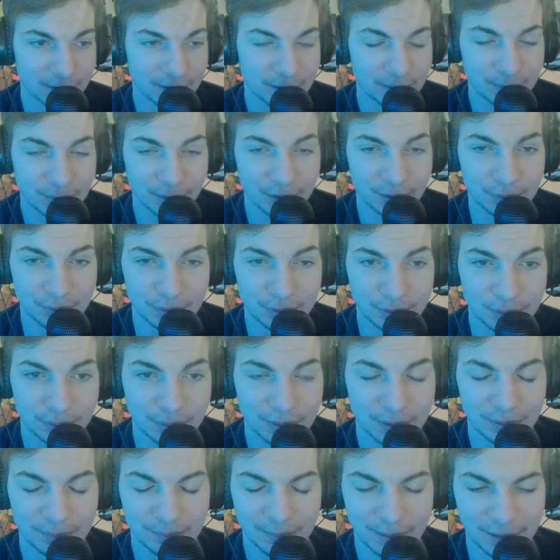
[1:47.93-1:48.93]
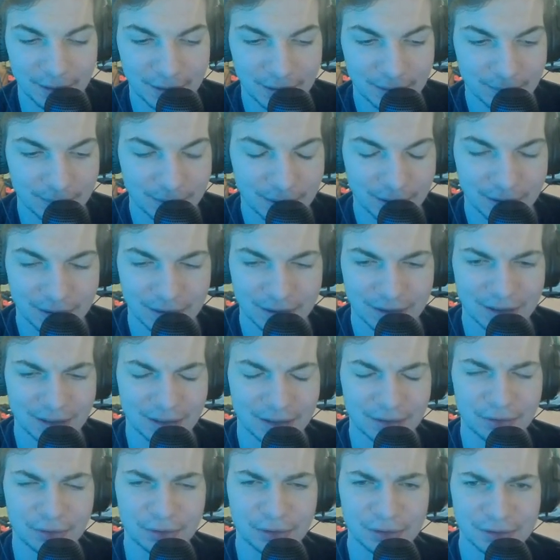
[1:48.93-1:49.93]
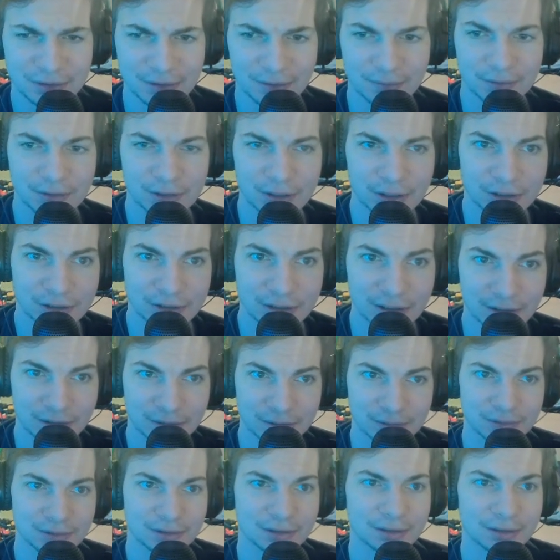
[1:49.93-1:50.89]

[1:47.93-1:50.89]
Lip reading: He played really well at Miami. I think he had 37 touchdowns